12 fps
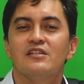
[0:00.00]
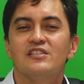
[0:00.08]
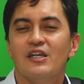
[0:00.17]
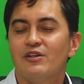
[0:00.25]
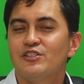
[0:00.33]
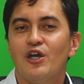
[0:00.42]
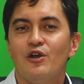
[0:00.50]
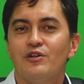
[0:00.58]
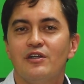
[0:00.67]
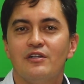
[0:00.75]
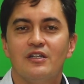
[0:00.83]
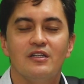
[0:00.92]

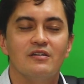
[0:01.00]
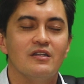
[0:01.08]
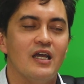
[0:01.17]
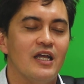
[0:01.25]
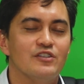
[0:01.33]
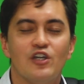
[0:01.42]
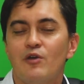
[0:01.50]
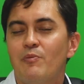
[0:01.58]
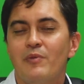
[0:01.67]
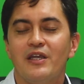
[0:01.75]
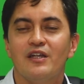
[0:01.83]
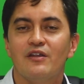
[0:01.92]
Serotonin and
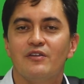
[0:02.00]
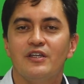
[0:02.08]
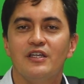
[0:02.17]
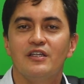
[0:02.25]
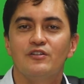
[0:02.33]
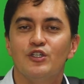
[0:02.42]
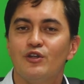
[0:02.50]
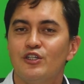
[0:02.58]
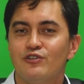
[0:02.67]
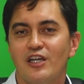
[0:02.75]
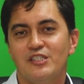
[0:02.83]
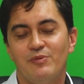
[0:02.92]
dopamine are the
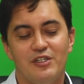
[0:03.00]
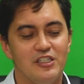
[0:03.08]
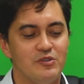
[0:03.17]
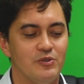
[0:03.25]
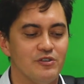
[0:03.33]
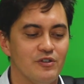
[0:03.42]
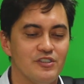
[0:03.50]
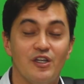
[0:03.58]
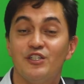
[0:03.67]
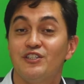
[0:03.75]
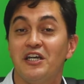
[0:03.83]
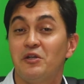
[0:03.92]
neurotransmitters which are
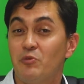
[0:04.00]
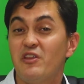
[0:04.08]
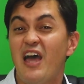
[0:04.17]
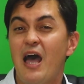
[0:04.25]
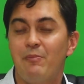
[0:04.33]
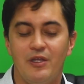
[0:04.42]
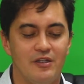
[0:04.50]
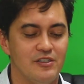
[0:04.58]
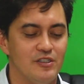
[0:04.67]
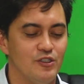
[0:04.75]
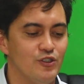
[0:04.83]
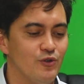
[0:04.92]
associated with
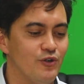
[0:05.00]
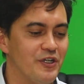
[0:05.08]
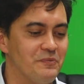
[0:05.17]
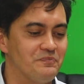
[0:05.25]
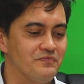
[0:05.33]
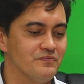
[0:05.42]
happiness and joy.